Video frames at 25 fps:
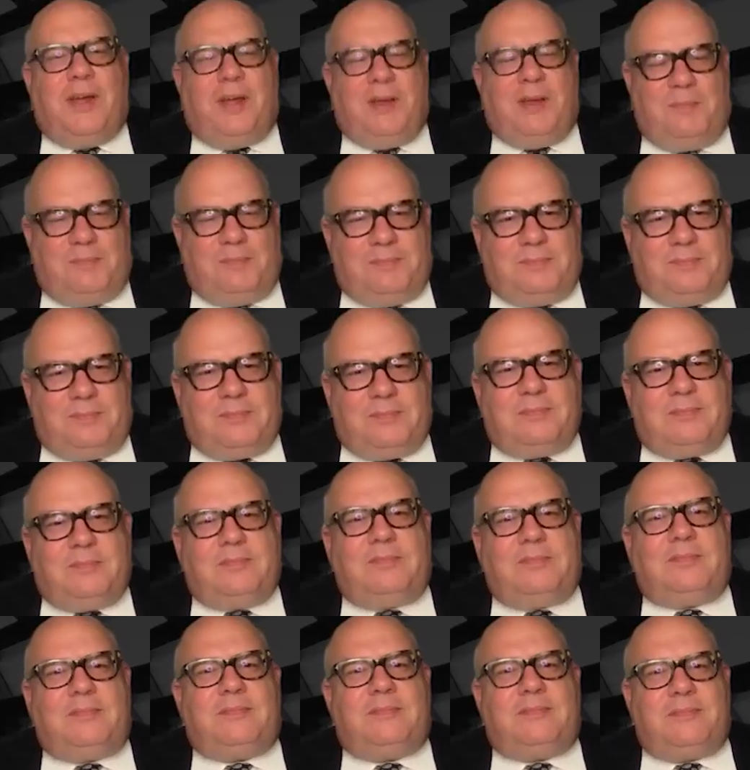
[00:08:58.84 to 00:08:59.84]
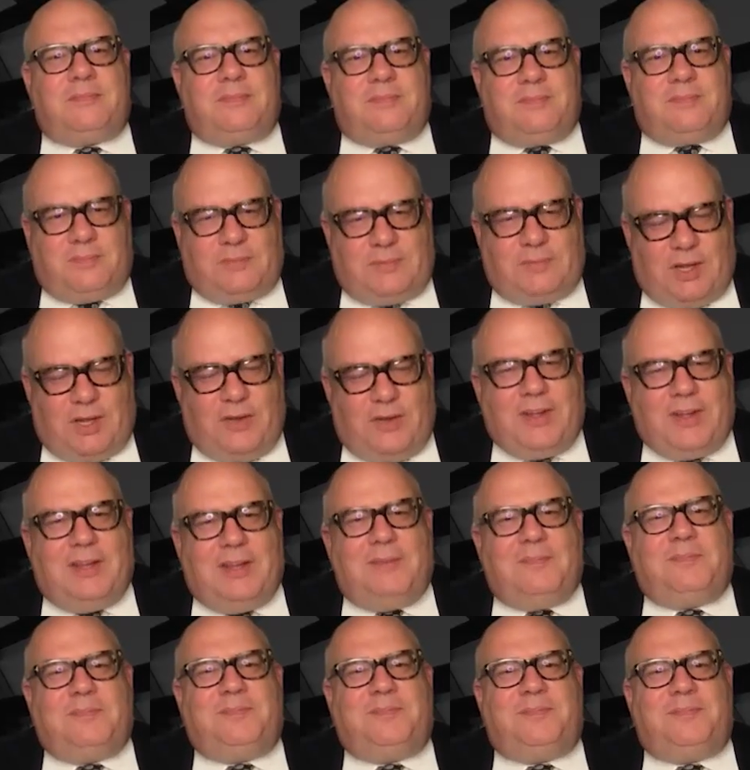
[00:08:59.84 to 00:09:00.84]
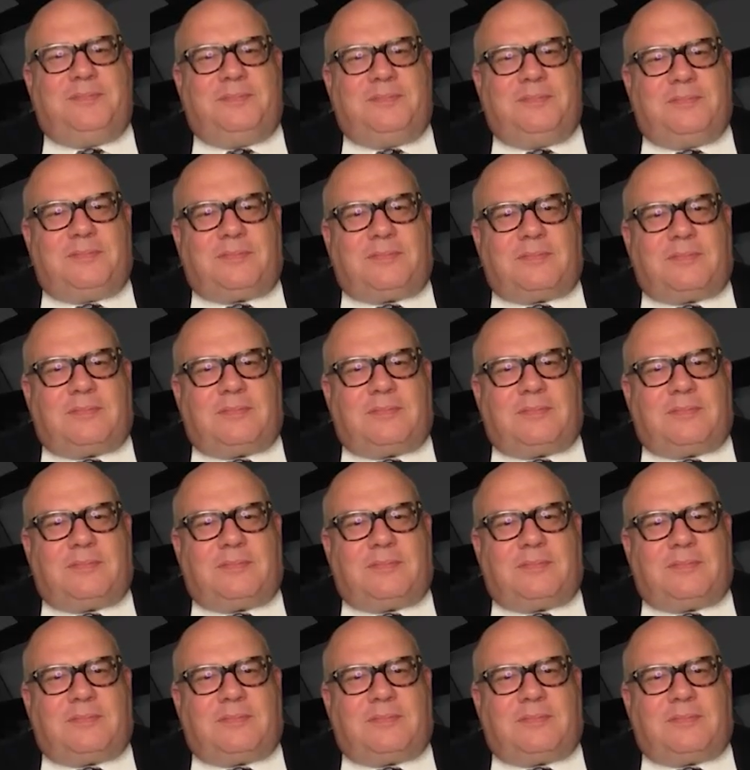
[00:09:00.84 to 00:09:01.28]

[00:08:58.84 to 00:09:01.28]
Electron. When a new